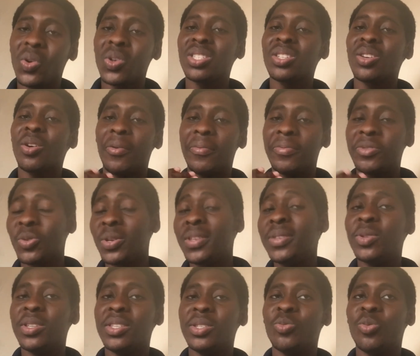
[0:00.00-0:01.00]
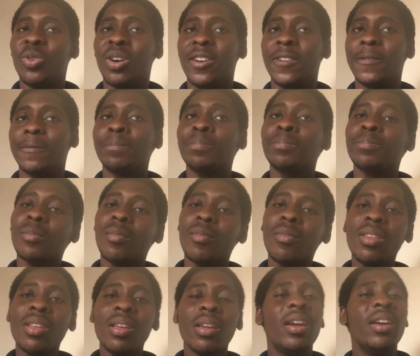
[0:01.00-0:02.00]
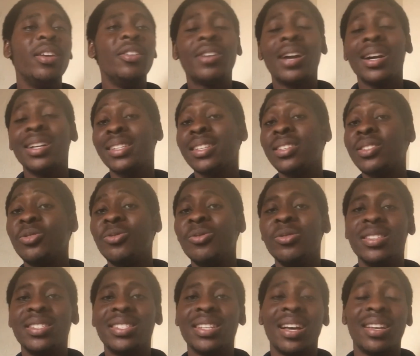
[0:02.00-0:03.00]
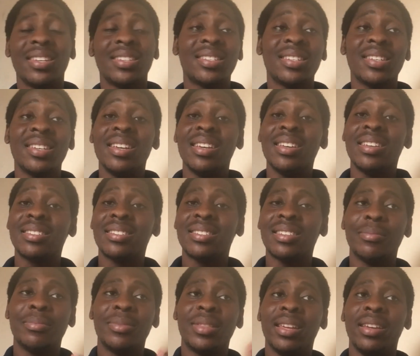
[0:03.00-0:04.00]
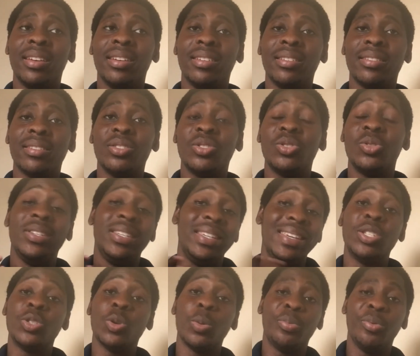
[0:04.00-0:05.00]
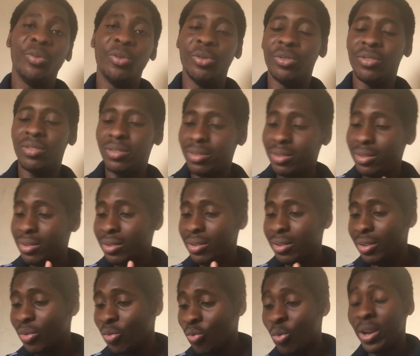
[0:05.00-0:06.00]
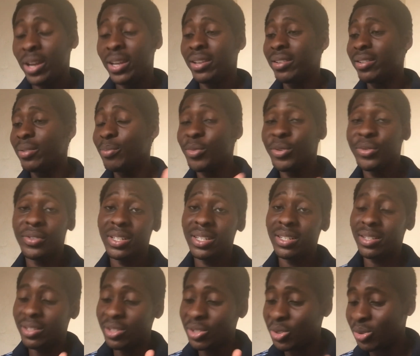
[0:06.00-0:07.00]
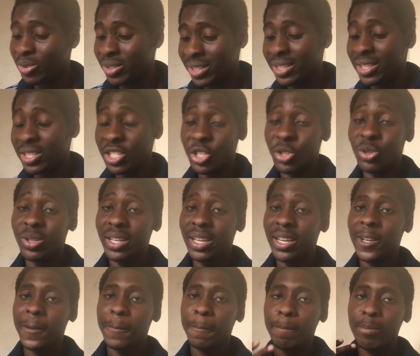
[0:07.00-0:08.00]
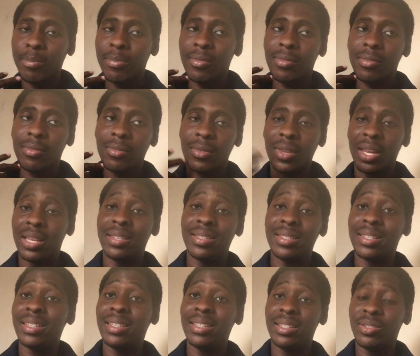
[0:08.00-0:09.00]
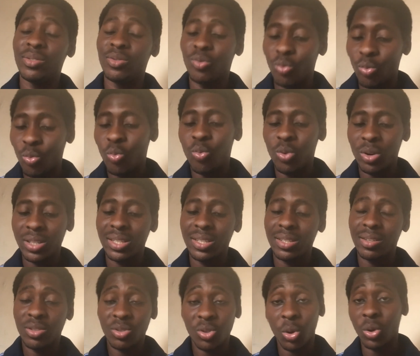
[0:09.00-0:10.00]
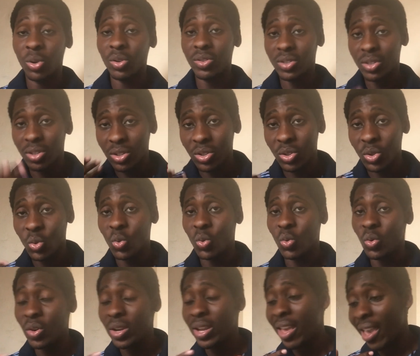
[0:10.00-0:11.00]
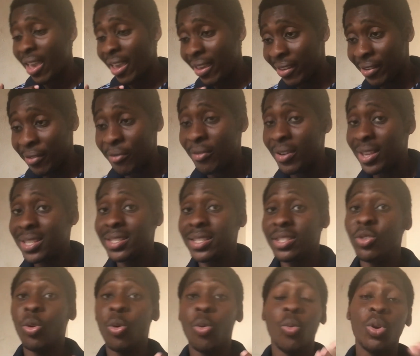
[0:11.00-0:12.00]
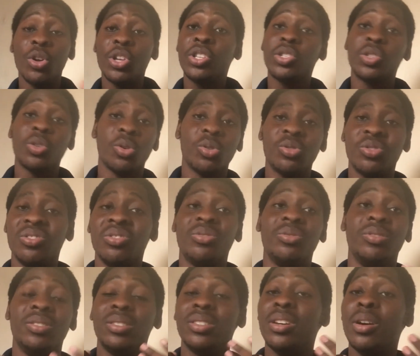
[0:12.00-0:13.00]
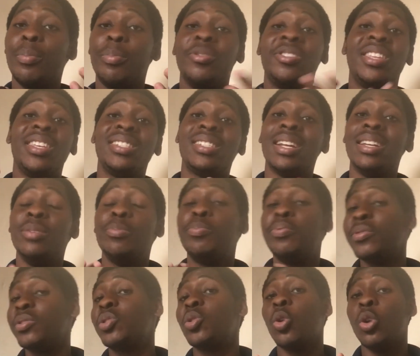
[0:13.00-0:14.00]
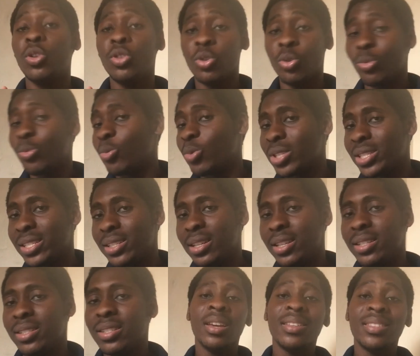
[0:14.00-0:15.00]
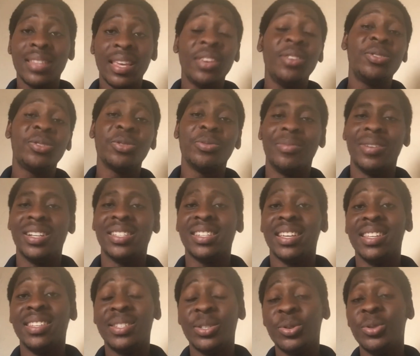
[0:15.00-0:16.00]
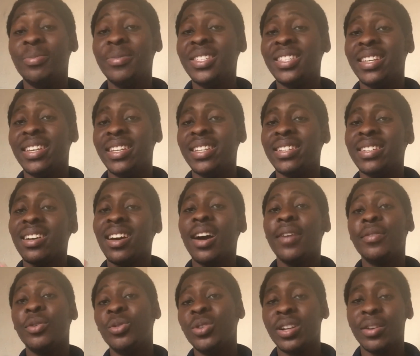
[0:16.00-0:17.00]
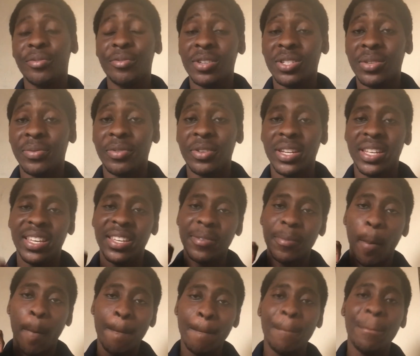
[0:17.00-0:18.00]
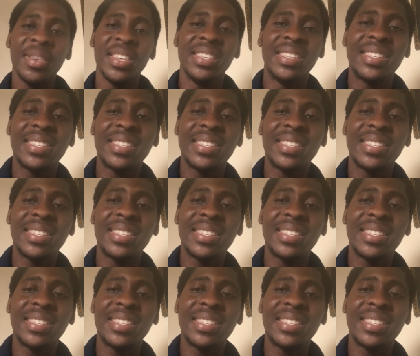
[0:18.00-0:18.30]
of 2021, and you can just use it as something to gaze upon when moving into this new year and seeing what stocks to invest in, or what stocks you could potentially put on your watch list. Thank you so much. Until we meet again, have a wonderful rest of your day. Peace.